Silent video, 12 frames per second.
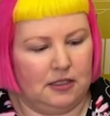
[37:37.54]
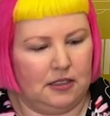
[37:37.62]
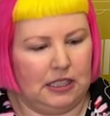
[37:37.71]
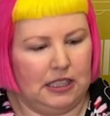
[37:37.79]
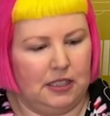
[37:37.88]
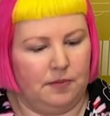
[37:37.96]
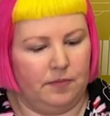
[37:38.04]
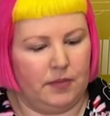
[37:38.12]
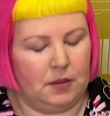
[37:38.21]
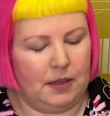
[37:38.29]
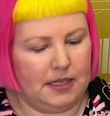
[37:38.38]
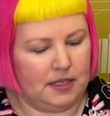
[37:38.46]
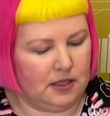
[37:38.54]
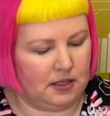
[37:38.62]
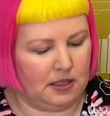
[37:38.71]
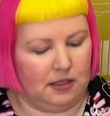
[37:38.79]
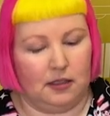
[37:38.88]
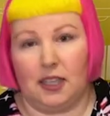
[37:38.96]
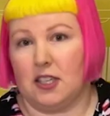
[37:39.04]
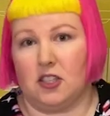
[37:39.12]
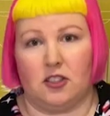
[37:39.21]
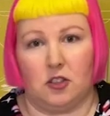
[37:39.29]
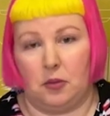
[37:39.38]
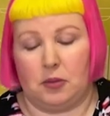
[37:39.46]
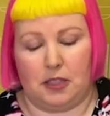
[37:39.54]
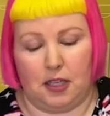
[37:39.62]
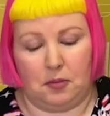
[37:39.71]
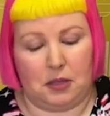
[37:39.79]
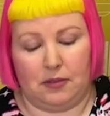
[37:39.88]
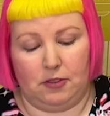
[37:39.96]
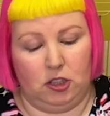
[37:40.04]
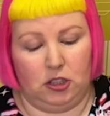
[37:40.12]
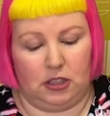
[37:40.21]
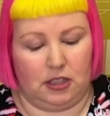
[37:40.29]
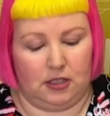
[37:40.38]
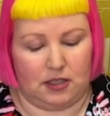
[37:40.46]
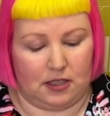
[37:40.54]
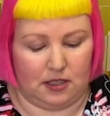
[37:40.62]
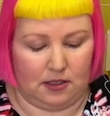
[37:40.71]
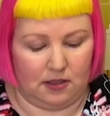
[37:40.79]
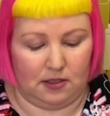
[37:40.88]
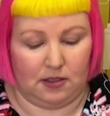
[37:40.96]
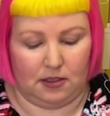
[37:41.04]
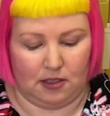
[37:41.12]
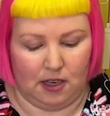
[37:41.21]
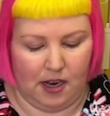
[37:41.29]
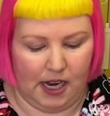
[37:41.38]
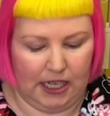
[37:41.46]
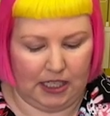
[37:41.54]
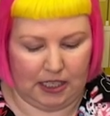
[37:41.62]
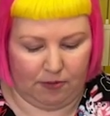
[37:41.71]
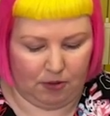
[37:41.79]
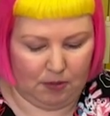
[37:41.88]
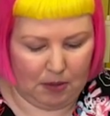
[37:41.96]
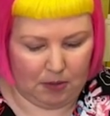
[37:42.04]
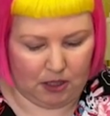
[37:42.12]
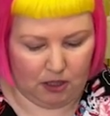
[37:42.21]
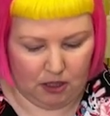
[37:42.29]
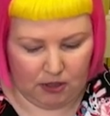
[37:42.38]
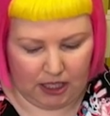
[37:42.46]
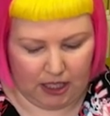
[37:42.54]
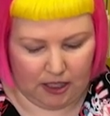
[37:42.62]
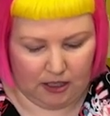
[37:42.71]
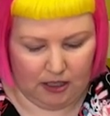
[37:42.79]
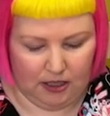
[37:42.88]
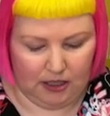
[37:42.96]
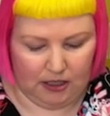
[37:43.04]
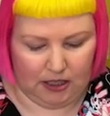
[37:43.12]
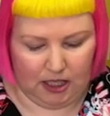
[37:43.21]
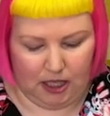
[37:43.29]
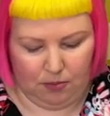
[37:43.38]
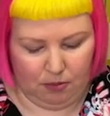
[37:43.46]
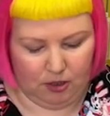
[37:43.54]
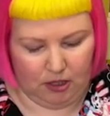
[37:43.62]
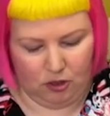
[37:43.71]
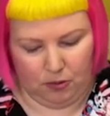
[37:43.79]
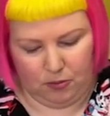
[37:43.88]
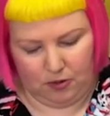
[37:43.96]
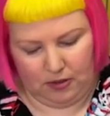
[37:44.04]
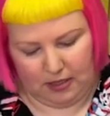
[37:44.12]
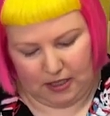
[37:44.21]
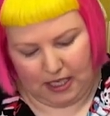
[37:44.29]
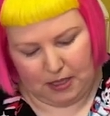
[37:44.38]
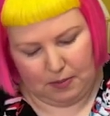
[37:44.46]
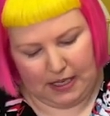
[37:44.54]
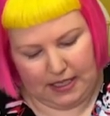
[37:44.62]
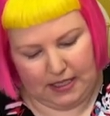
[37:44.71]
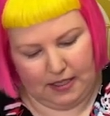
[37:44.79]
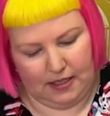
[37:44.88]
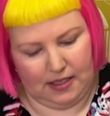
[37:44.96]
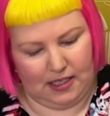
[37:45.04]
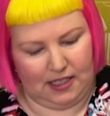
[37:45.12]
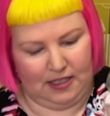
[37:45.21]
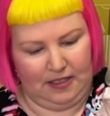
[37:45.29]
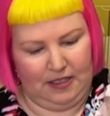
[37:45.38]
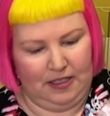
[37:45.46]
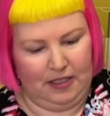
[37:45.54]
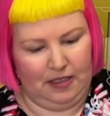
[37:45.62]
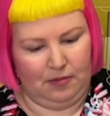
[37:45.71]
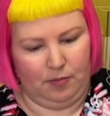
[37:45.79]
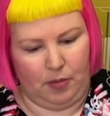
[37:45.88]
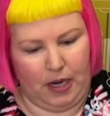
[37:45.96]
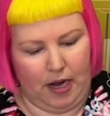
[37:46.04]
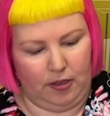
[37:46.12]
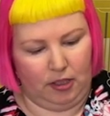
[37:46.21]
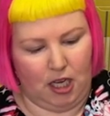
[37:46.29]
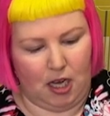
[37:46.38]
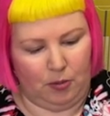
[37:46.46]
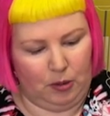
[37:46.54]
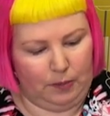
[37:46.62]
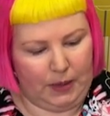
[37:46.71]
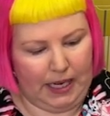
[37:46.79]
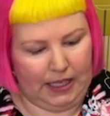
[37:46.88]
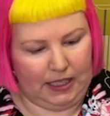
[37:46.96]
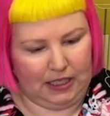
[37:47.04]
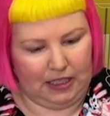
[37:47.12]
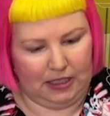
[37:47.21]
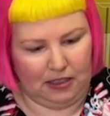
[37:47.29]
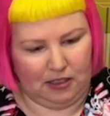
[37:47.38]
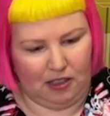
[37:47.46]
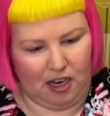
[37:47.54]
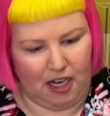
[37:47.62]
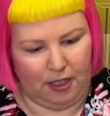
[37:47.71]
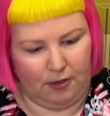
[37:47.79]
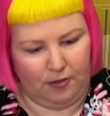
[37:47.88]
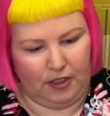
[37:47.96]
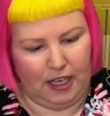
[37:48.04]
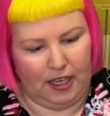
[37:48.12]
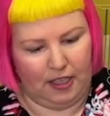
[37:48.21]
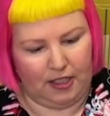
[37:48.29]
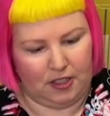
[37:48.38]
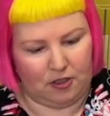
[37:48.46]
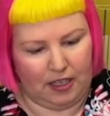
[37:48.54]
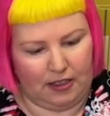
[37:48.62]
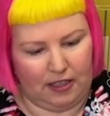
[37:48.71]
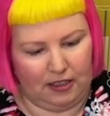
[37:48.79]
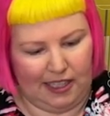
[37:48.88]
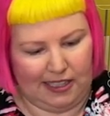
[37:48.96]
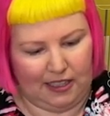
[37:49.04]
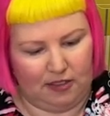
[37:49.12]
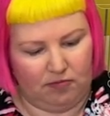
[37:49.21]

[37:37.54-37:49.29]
um, the pieces, let's just open it up and have a look, because I can never remember. Oh, okay. Yeah, pretty normal size pieces. Brown cardboard back, kind of, yeah, that's right. They're like